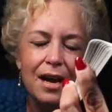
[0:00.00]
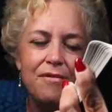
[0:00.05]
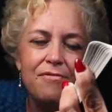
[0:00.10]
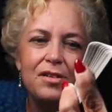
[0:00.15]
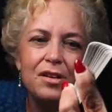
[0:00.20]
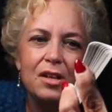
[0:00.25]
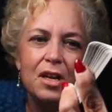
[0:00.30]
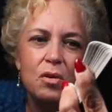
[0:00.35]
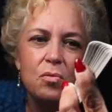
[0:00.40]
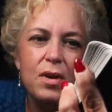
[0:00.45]
I
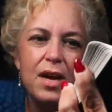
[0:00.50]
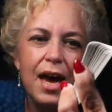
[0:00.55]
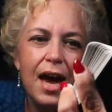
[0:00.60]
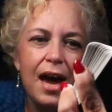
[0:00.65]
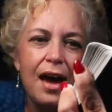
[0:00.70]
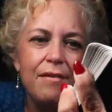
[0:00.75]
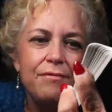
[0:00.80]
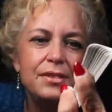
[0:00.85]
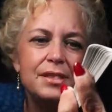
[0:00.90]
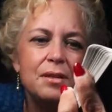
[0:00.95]
feel like we
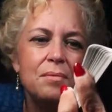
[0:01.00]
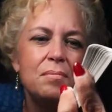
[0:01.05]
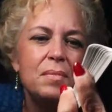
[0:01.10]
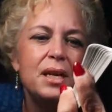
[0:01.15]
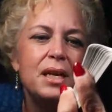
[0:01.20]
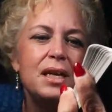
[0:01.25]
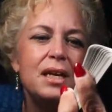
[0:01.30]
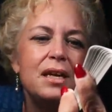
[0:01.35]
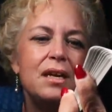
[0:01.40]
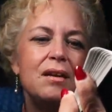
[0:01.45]
have
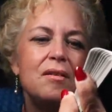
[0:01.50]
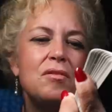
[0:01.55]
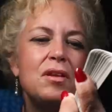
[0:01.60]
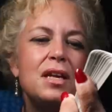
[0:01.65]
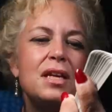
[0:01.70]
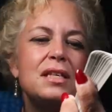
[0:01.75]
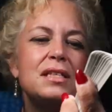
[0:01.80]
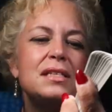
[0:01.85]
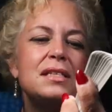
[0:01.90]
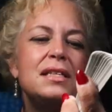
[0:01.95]
somebody here that
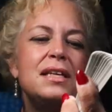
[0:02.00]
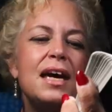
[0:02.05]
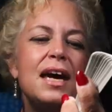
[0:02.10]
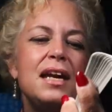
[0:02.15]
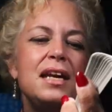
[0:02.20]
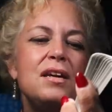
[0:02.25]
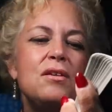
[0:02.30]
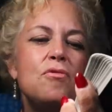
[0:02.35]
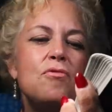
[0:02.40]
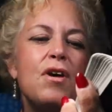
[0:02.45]
is
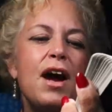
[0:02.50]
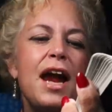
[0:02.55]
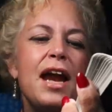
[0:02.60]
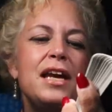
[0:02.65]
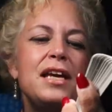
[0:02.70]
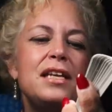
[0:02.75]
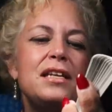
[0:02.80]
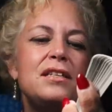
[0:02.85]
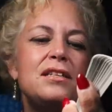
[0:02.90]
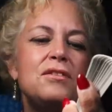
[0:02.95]
getting
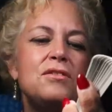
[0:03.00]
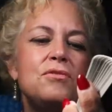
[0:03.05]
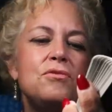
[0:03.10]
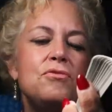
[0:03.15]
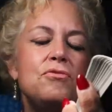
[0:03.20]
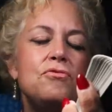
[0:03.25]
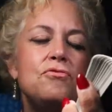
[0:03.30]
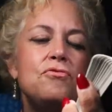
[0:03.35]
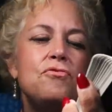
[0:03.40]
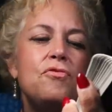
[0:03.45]
ready
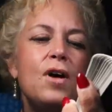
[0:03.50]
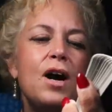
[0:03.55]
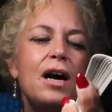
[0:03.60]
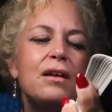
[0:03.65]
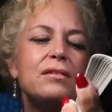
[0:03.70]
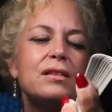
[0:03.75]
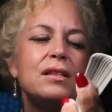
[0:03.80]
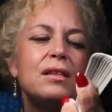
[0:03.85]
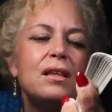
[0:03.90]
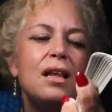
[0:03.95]
to
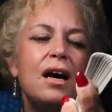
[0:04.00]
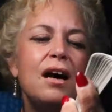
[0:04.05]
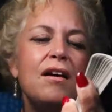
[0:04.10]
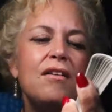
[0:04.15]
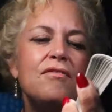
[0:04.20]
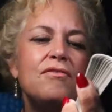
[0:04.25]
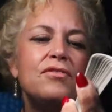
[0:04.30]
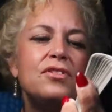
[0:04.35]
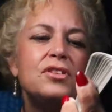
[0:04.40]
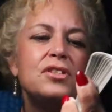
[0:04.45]
fall in
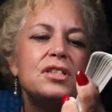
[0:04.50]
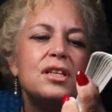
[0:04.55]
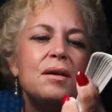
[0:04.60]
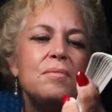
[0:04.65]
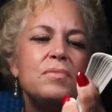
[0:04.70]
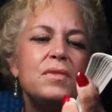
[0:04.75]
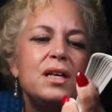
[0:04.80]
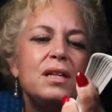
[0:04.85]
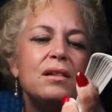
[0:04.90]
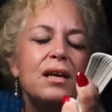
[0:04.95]
love or
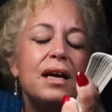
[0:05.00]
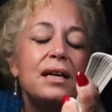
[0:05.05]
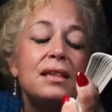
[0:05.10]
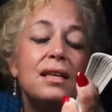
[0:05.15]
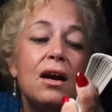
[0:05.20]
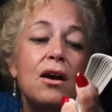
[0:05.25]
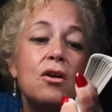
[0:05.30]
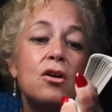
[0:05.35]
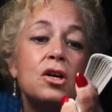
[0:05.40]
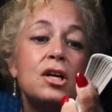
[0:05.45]
something like
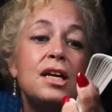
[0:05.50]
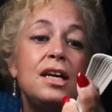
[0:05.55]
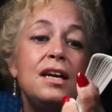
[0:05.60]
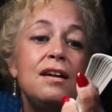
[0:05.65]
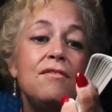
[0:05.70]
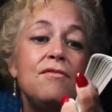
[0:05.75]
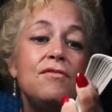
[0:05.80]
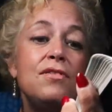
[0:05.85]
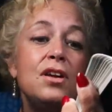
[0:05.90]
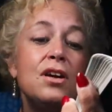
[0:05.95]
that or
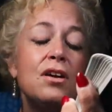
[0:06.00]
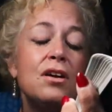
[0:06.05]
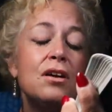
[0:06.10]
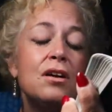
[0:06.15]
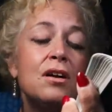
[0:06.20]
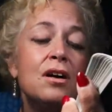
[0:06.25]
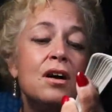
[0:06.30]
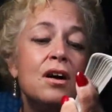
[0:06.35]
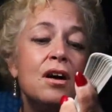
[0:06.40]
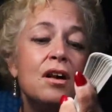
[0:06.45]
give their